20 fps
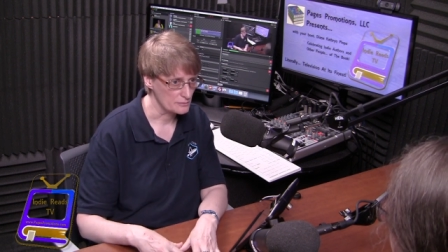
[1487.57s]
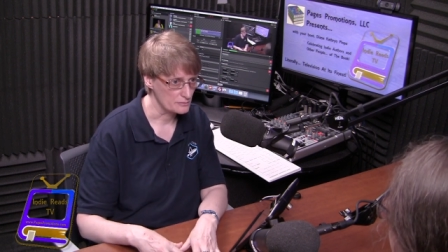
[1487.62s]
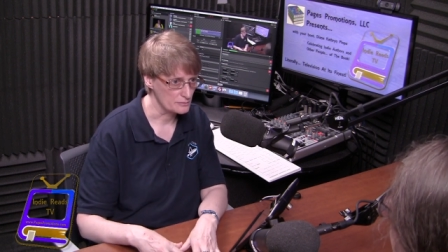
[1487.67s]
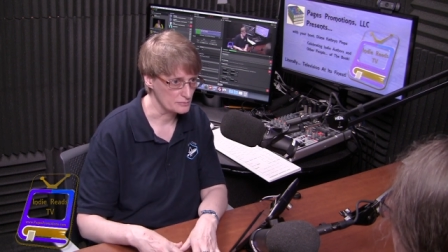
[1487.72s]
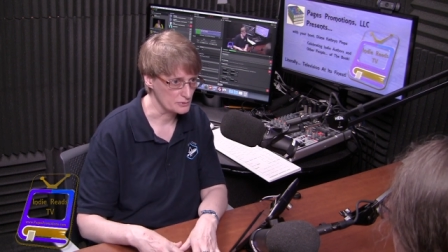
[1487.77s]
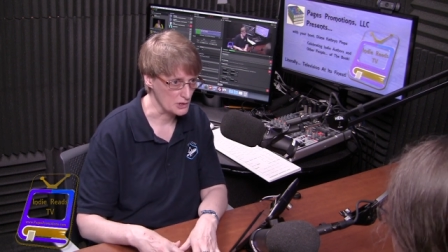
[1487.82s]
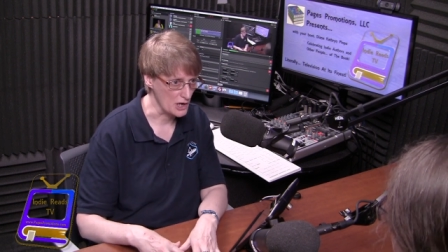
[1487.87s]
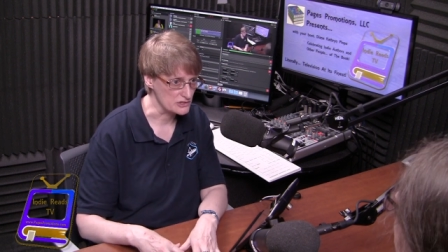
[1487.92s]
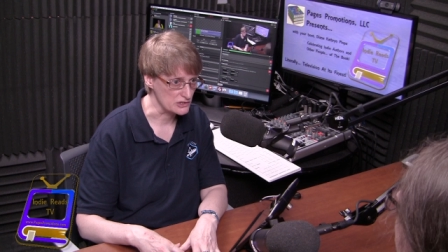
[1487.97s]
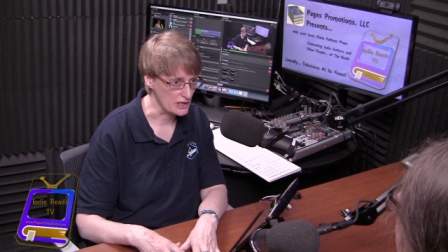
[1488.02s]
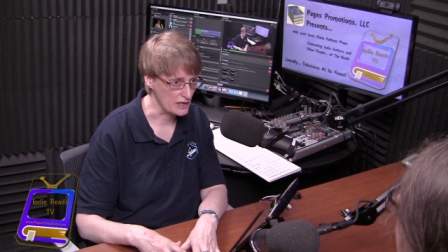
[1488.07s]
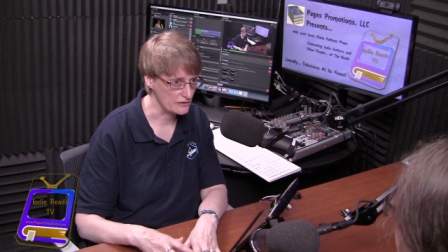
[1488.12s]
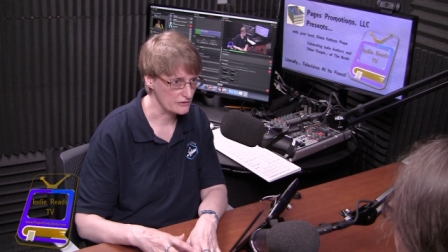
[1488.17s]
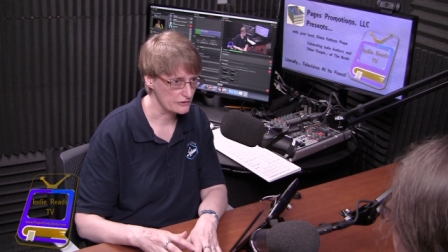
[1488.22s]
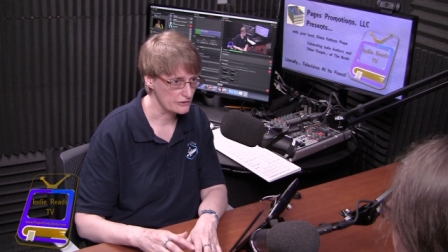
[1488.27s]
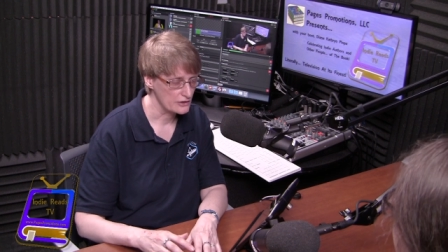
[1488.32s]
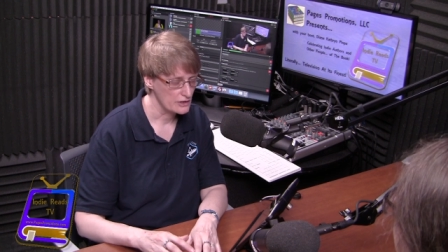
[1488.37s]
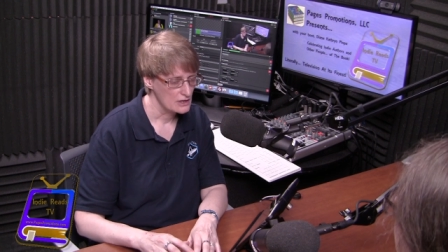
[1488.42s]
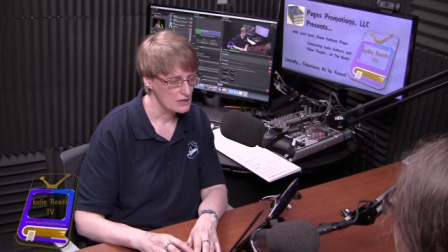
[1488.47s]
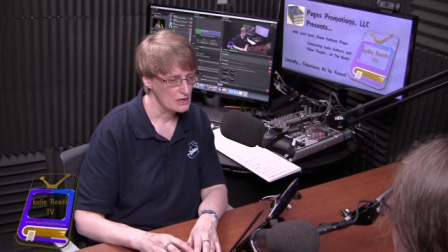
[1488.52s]

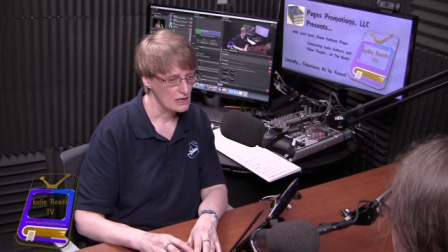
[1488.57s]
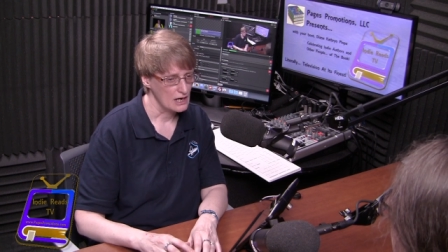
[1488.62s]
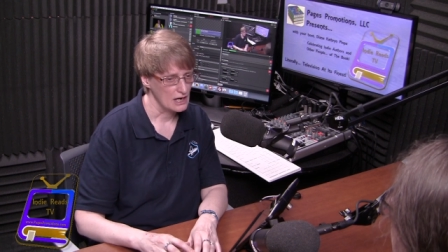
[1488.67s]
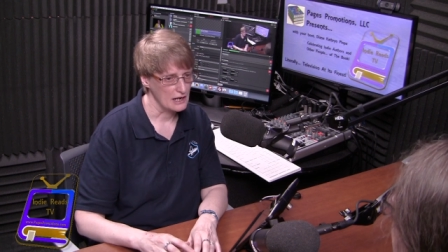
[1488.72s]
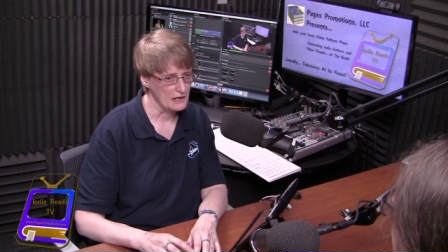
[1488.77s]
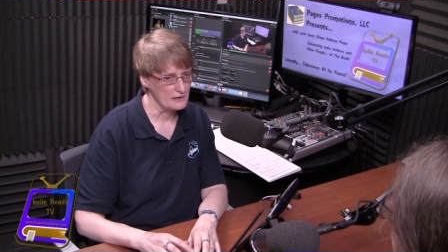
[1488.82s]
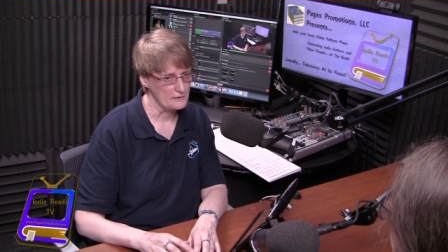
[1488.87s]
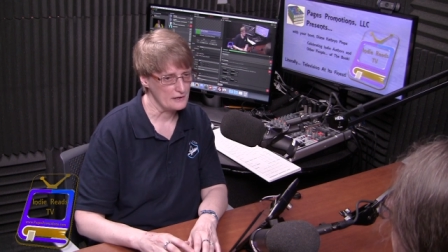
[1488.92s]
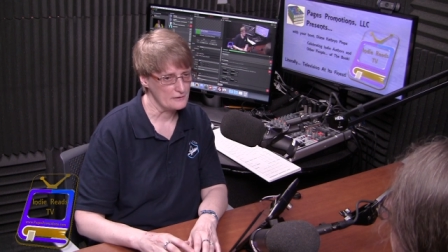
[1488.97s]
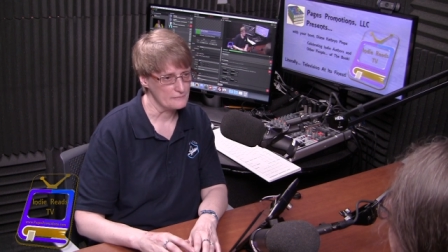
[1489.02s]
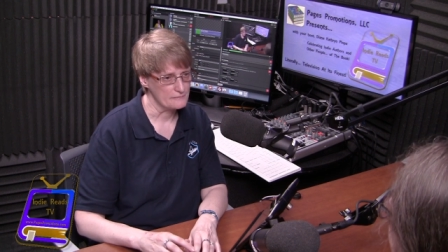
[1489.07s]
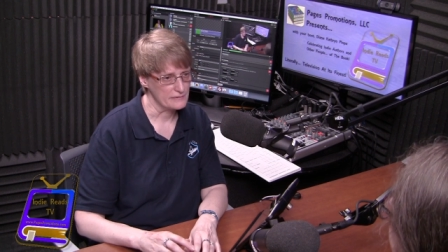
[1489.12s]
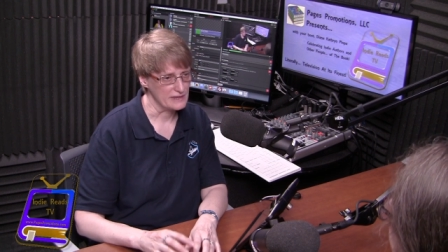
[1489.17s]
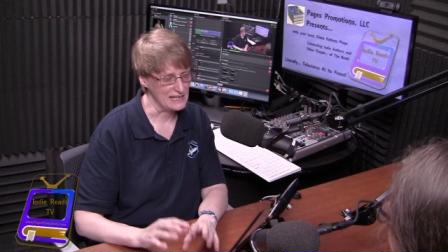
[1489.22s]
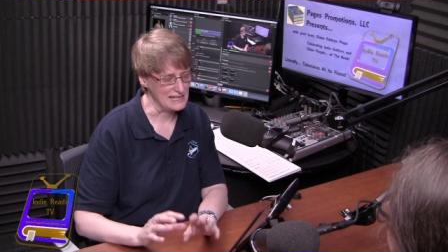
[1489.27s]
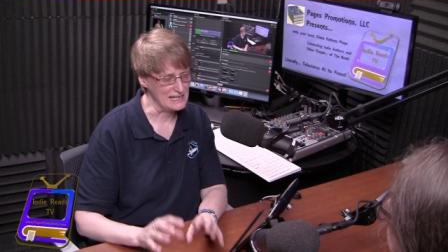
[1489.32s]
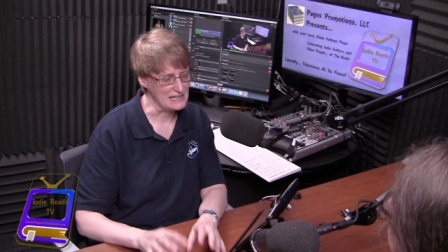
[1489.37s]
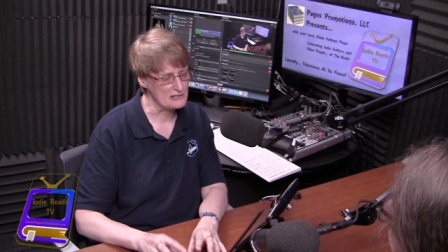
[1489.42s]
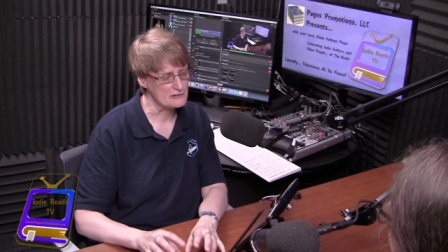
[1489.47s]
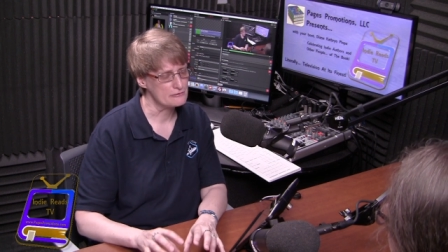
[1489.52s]
projects. Um,
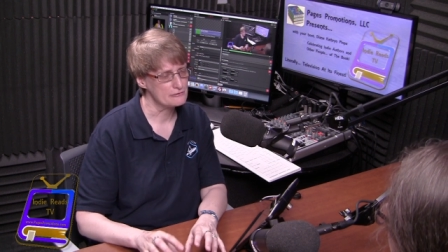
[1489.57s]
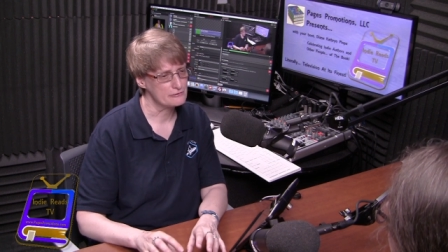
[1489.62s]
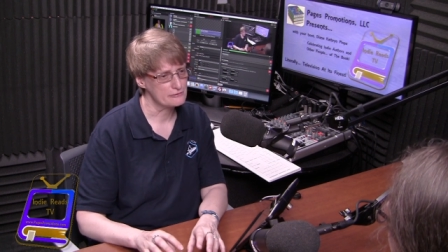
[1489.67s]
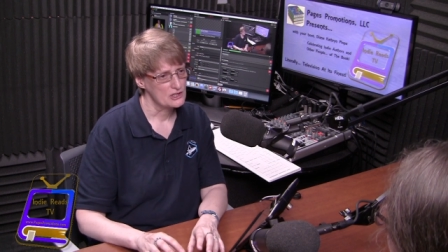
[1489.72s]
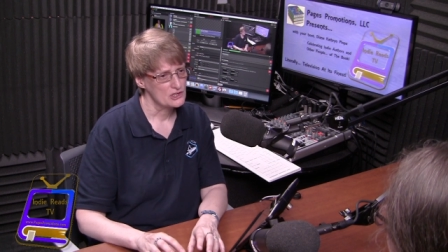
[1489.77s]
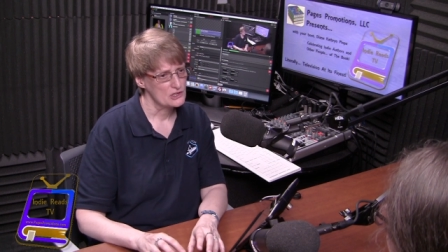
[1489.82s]
if yeah.